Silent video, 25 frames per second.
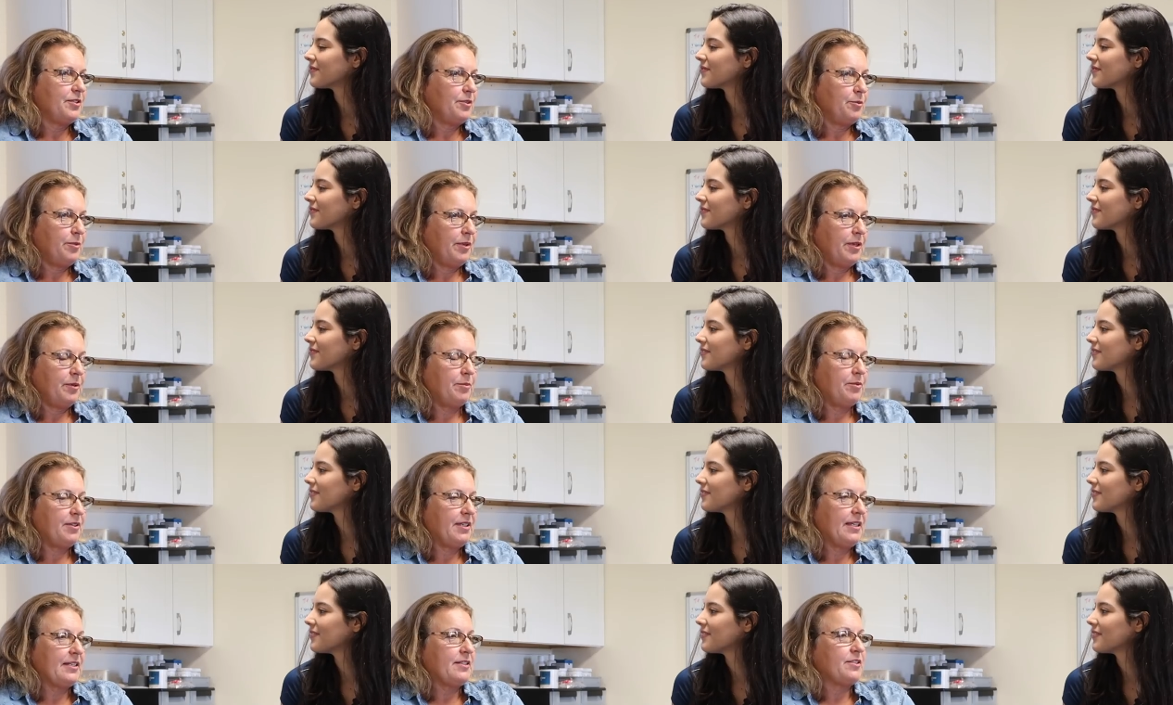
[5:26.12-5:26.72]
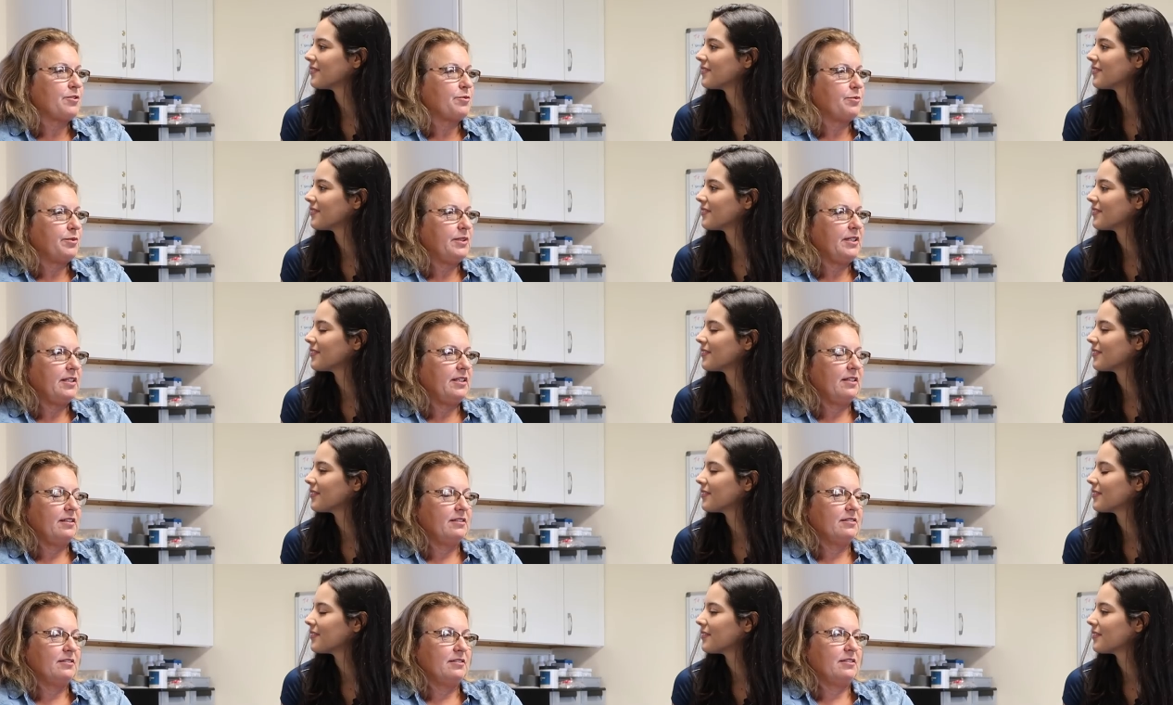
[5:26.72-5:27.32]
Speaker 1: where the baby gets
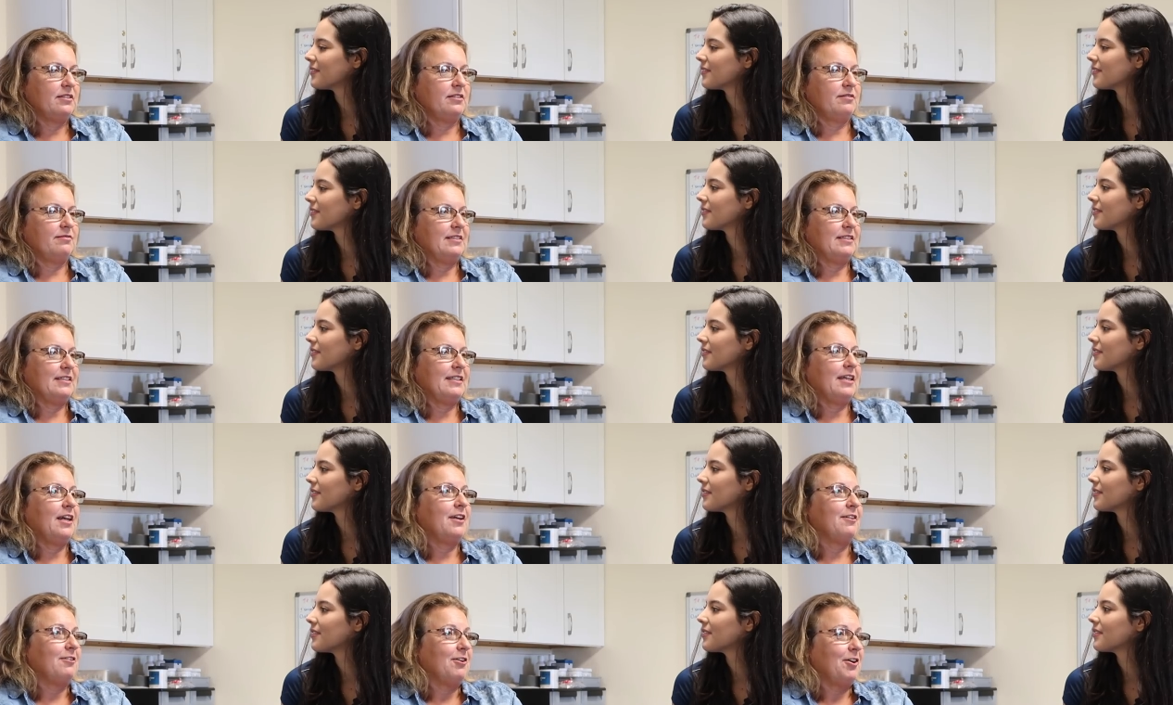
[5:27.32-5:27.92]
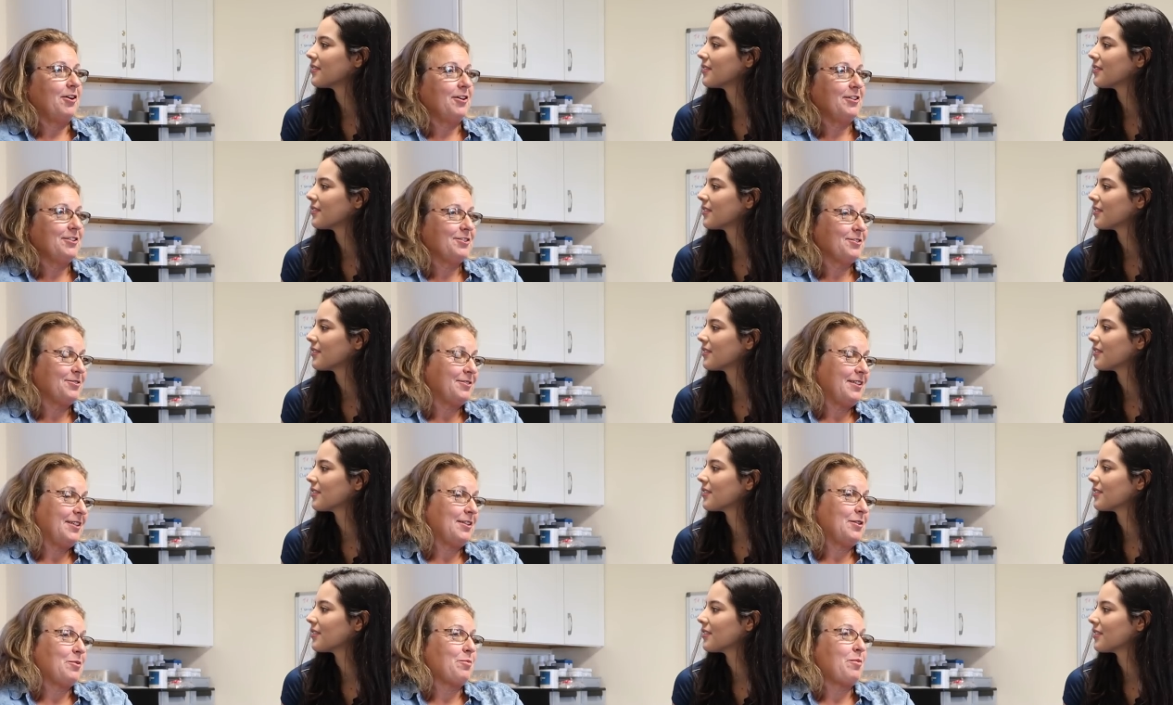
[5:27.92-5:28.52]
weaned, it's kind of hard to
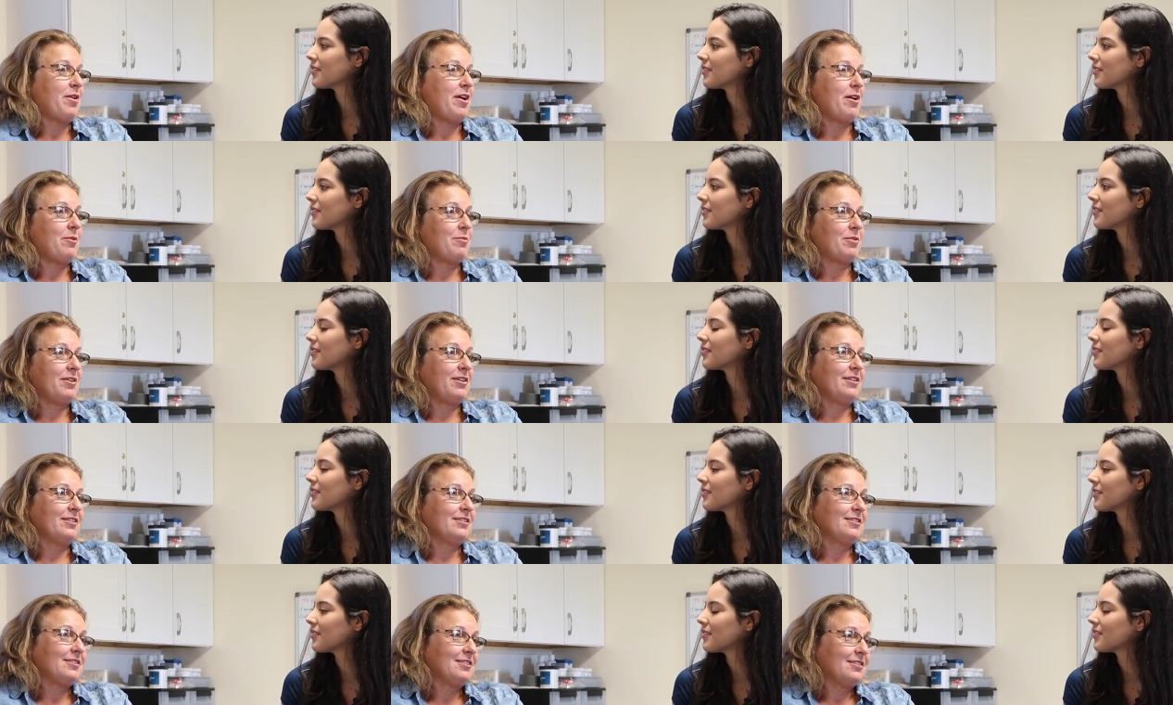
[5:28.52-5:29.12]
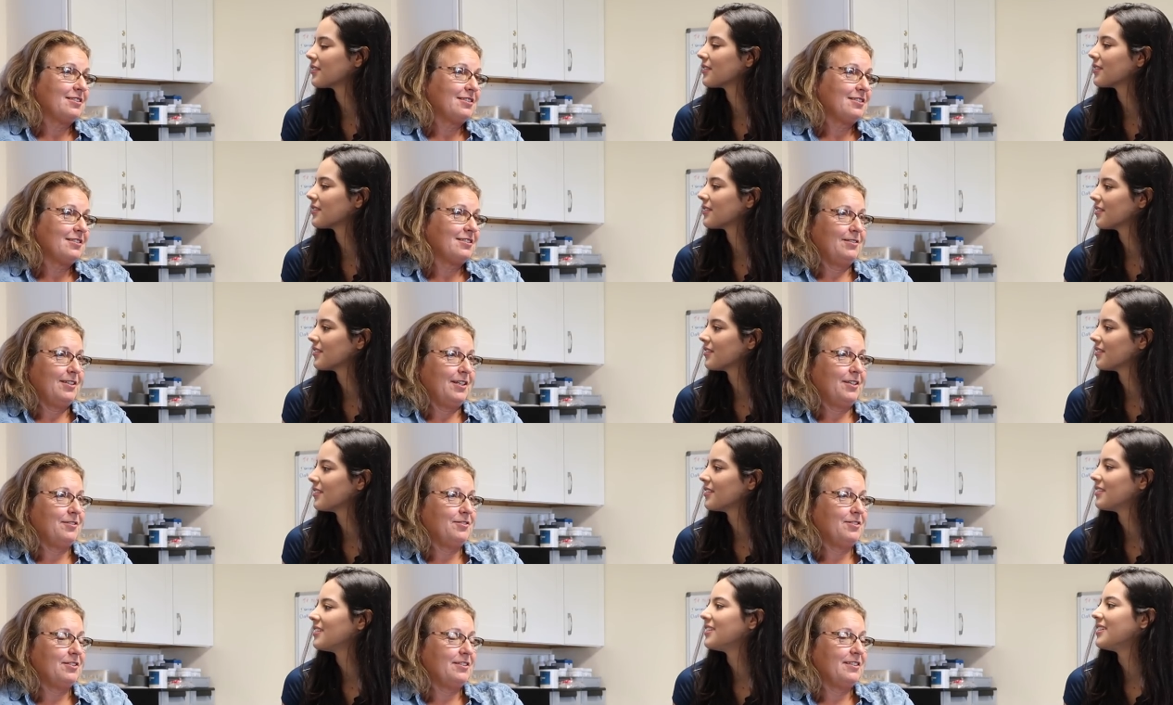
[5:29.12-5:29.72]
ride the mare because you have
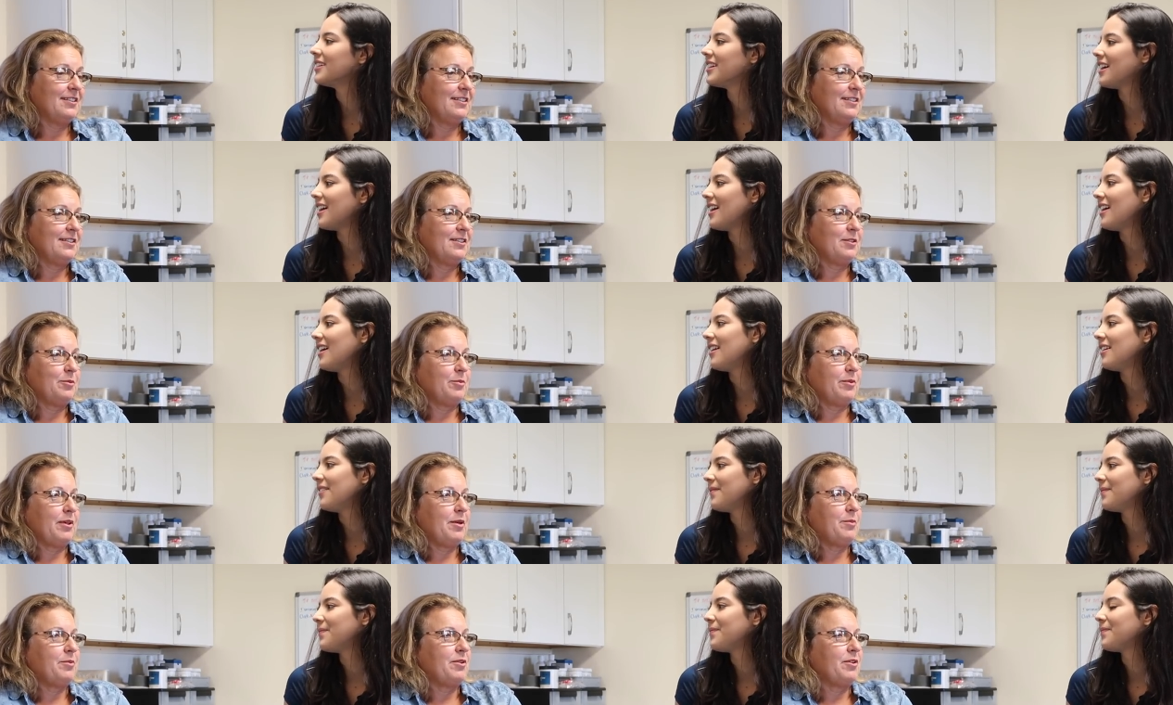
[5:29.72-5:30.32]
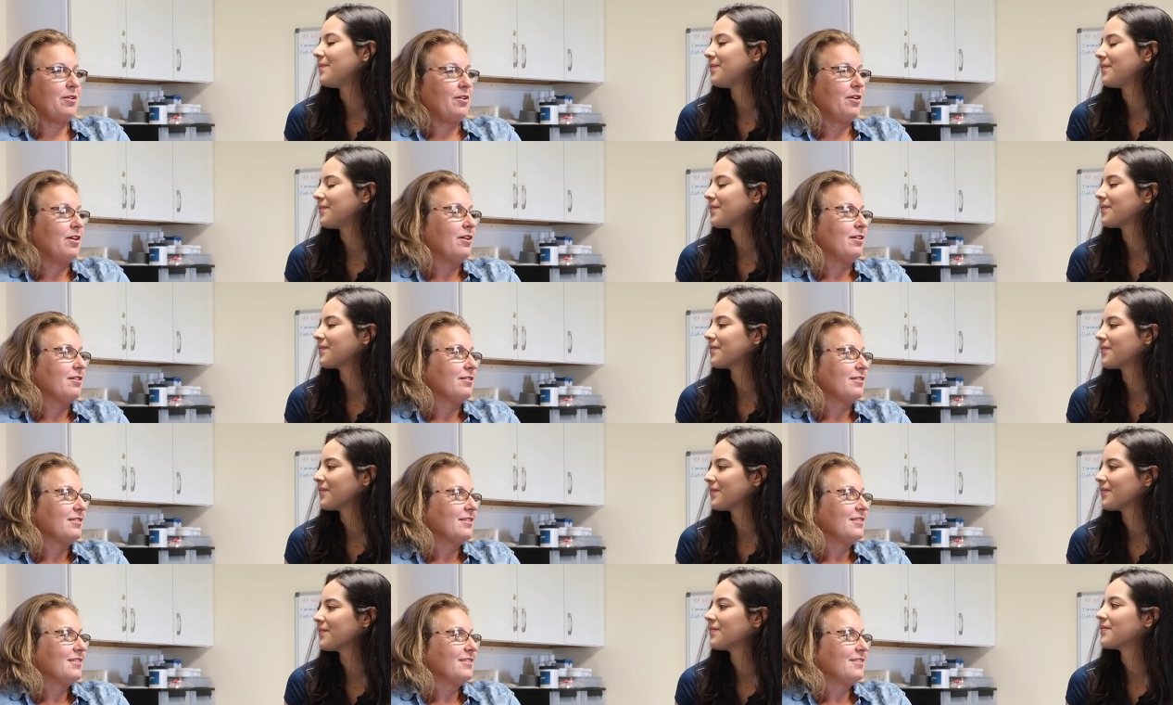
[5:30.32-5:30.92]
have to take yeah. the baby
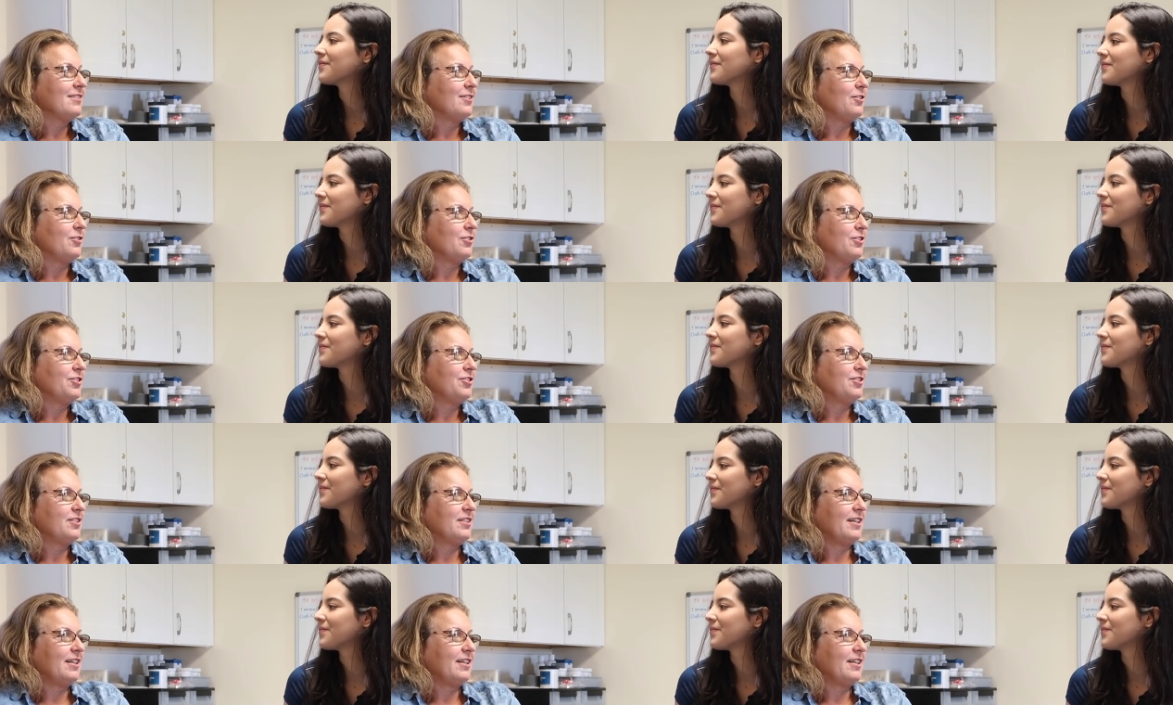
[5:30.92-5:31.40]
along, or mm-hmm.